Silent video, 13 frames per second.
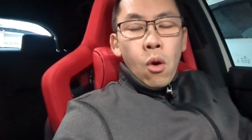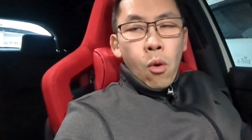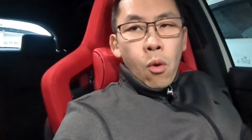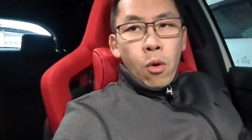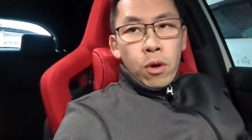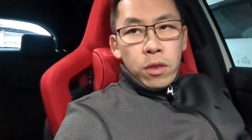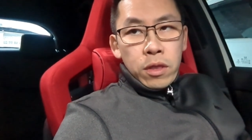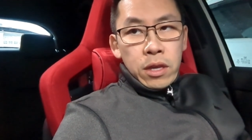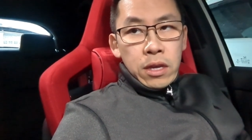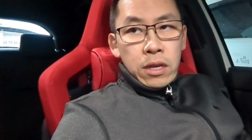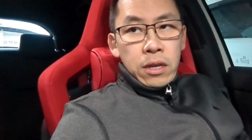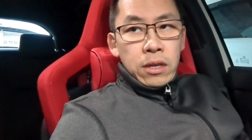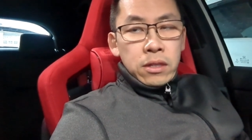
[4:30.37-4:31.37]
or
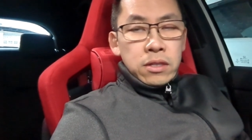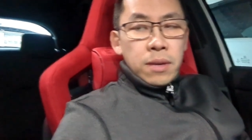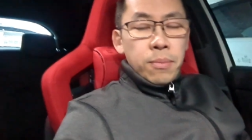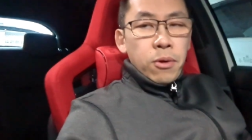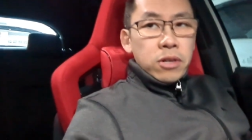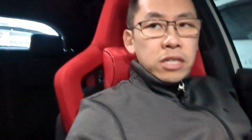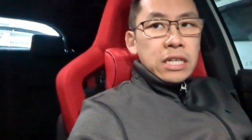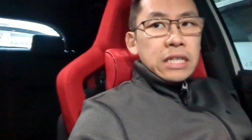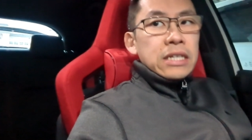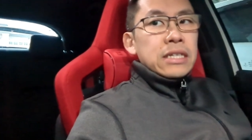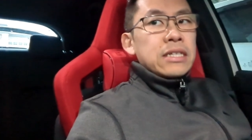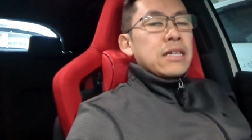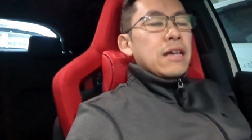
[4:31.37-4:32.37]
the Type R seats
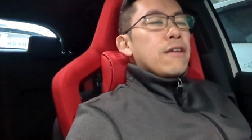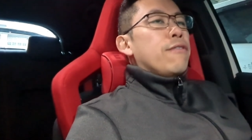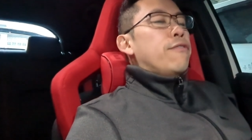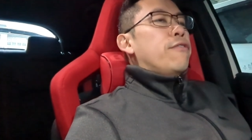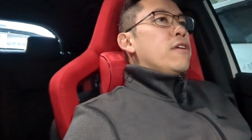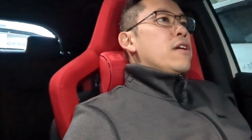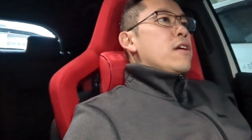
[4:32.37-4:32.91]
itself,